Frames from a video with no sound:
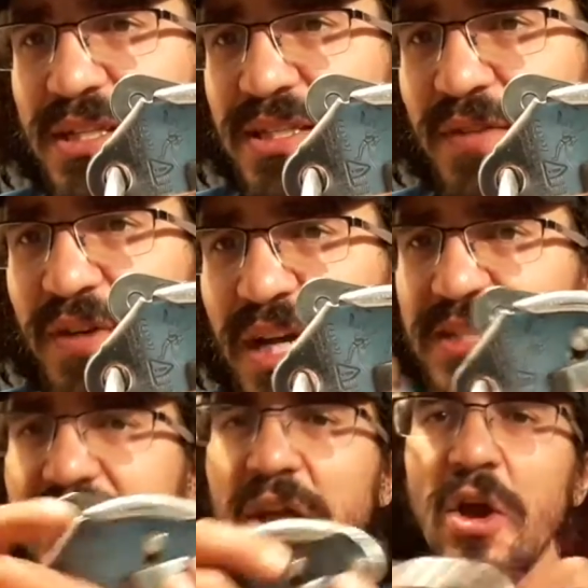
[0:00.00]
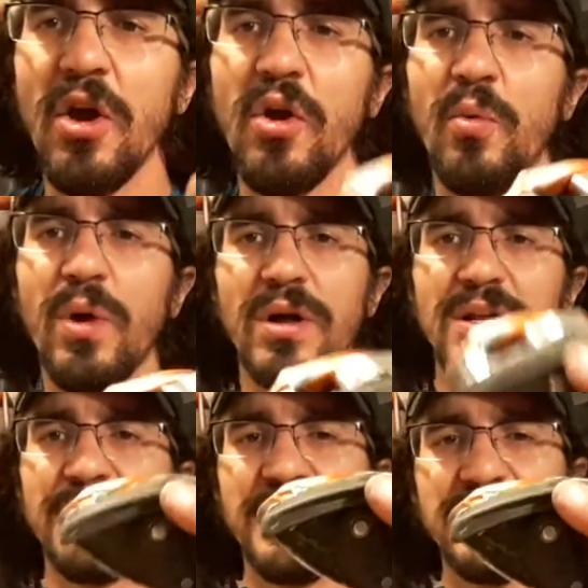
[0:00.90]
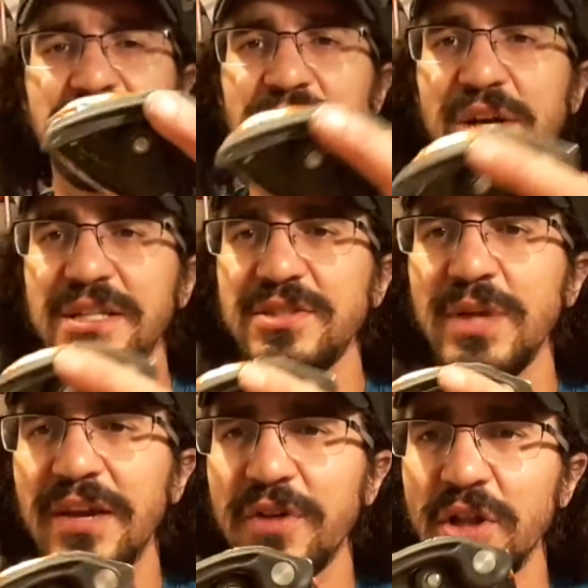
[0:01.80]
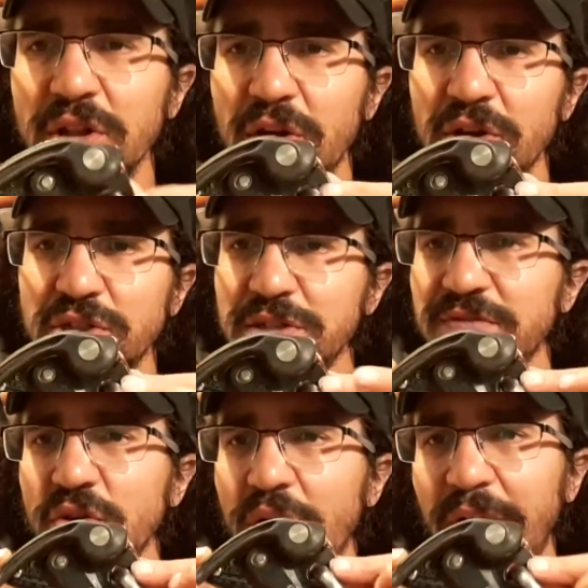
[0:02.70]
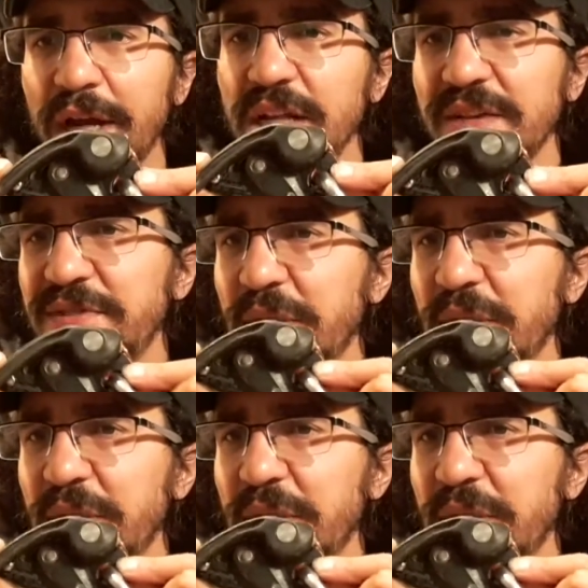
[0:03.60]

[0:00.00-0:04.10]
this device. While on this device, you have a larger variety of